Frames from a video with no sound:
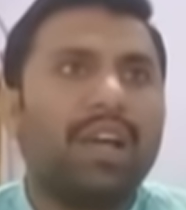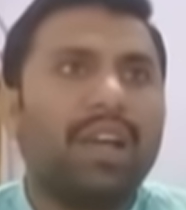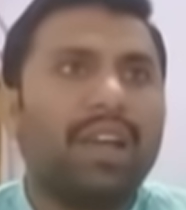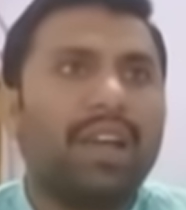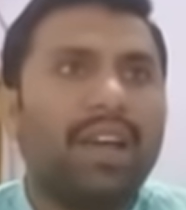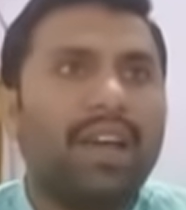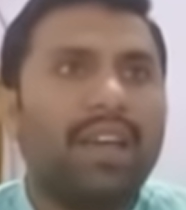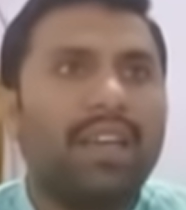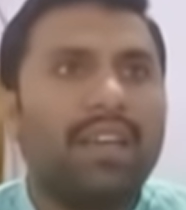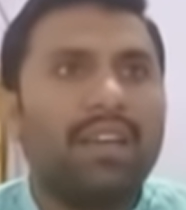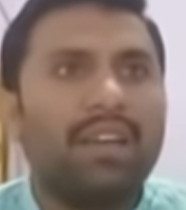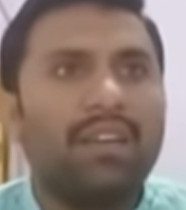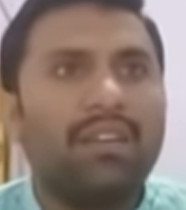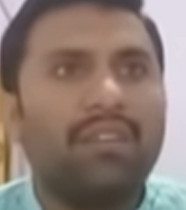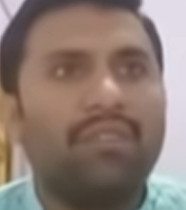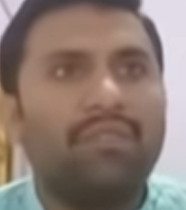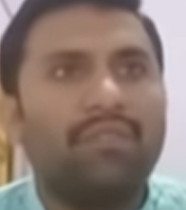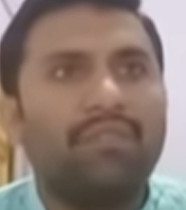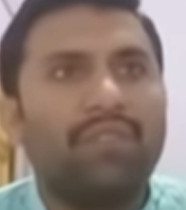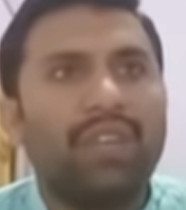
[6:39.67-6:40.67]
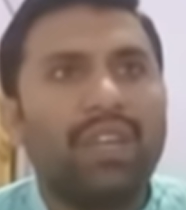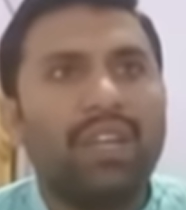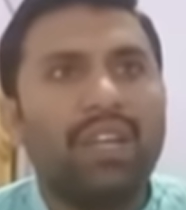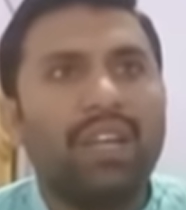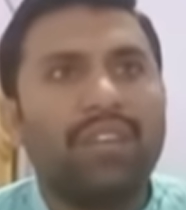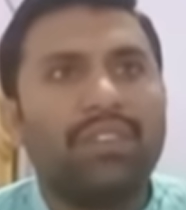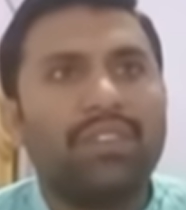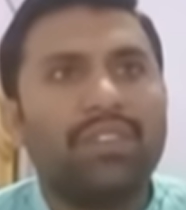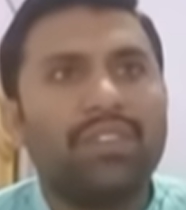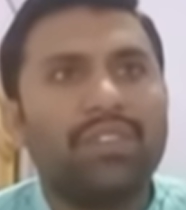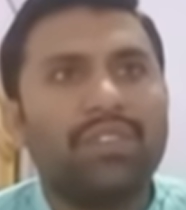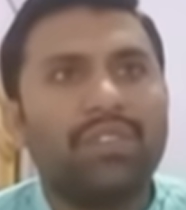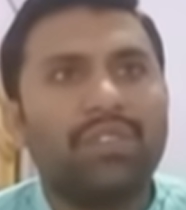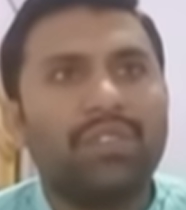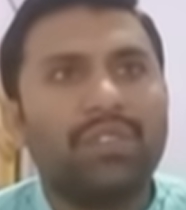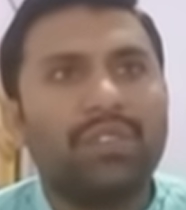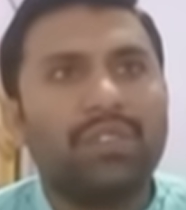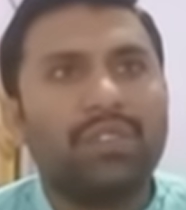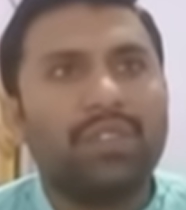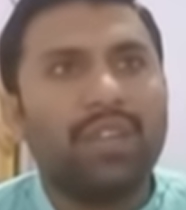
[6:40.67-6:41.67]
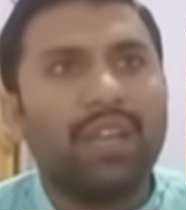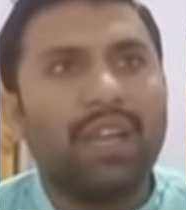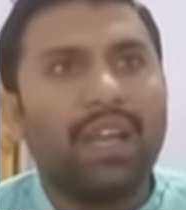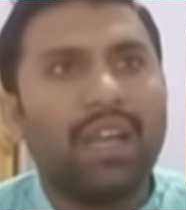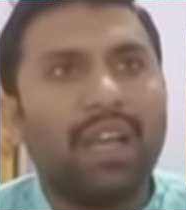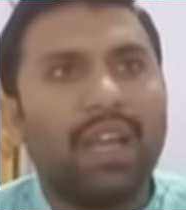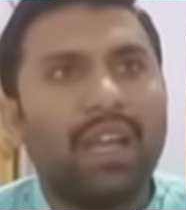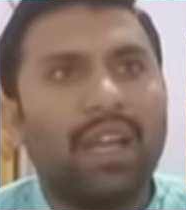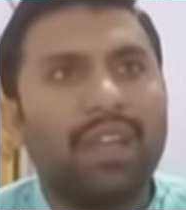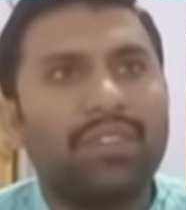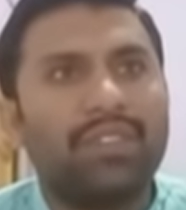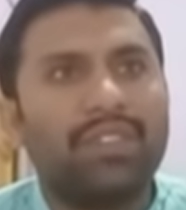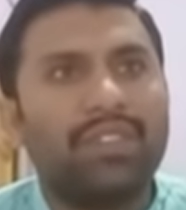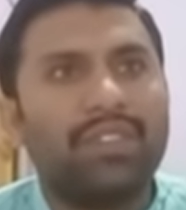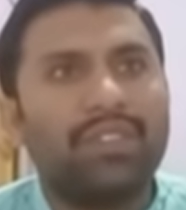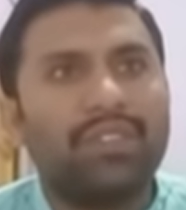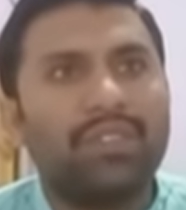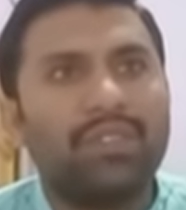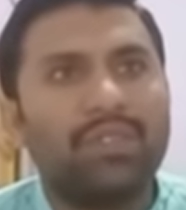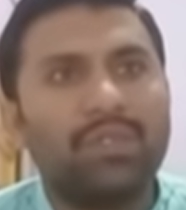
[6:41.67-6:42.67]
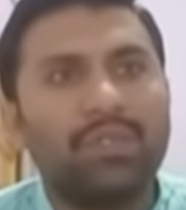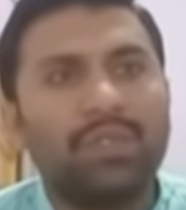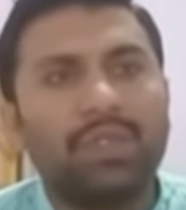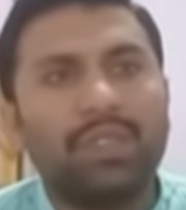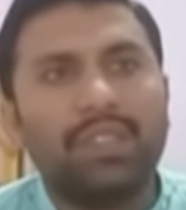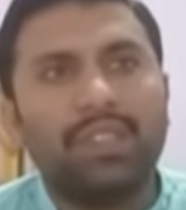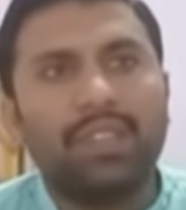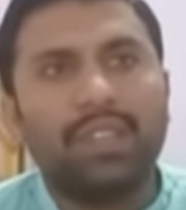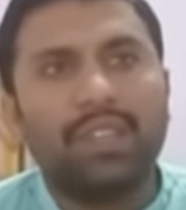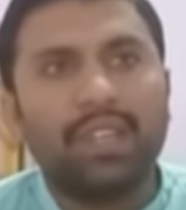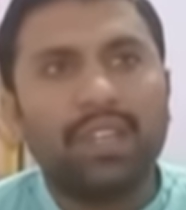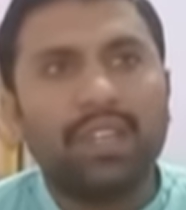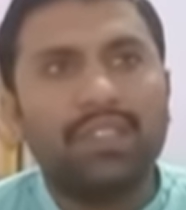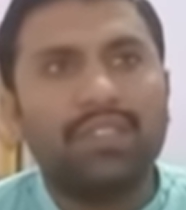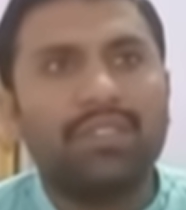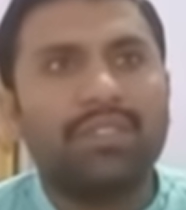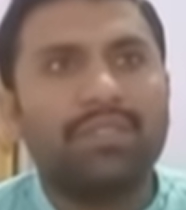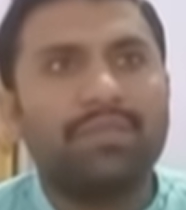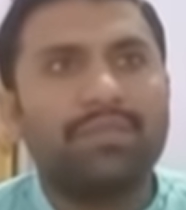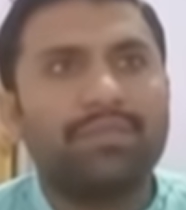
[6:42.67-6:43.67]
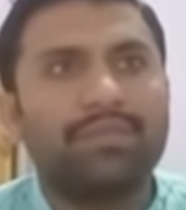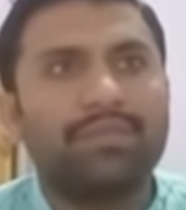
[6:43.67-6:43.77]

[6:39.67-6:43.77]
Anaya will assist you in the case.